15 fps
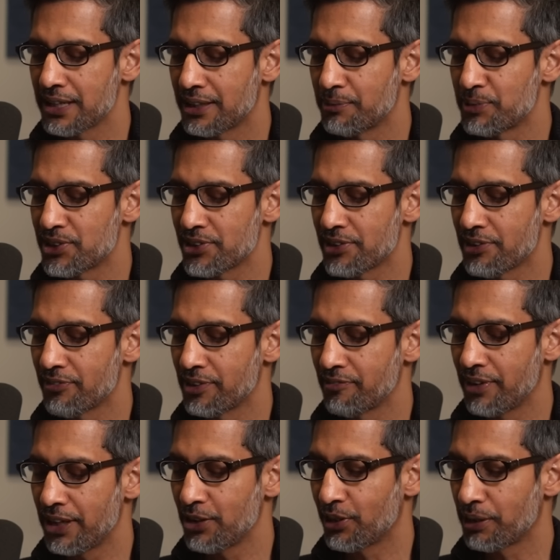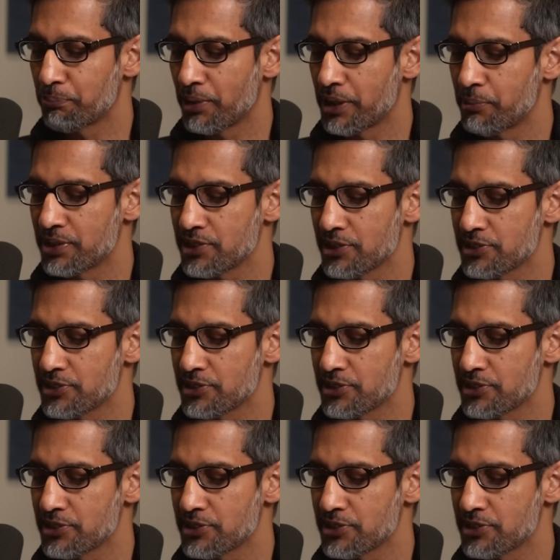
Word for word: in a mission-driven way, you can pretty much